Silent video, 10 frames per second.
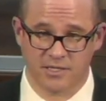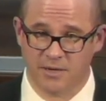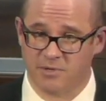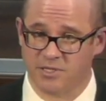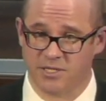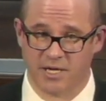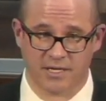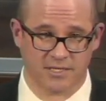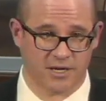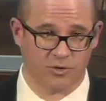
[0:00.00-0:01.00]
seemed to
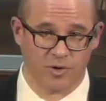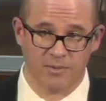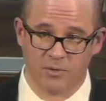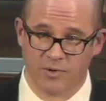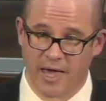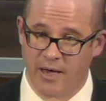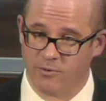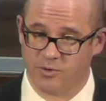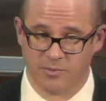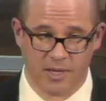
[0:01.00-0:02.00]
suggest agreement with that,
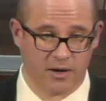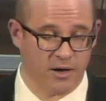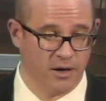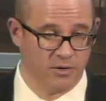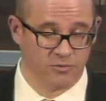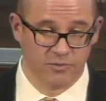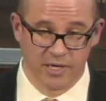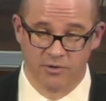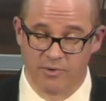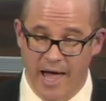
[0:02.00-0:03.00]
which would be a
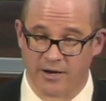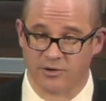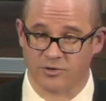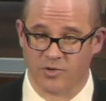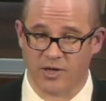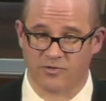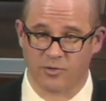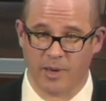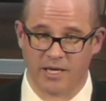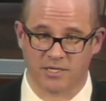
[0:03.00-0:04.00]
really radical
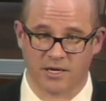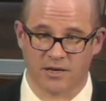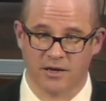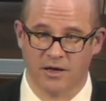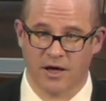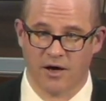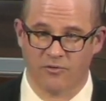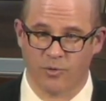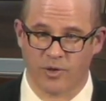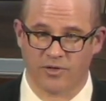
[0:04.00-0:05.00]
transformation
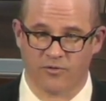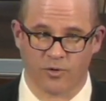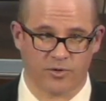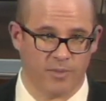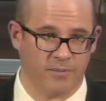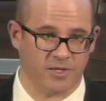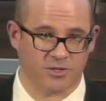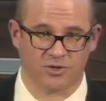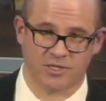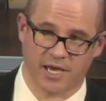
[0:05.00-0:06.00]
of what the Fourth Amendment
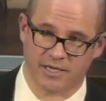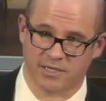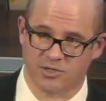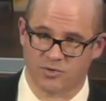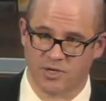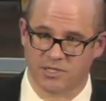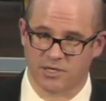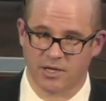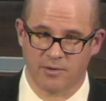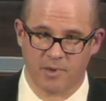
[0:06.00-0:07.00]
search test has
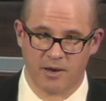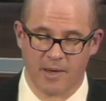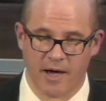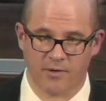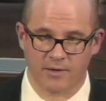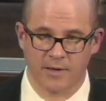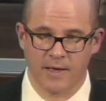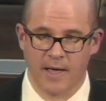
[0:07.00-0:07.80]
traditionally been about.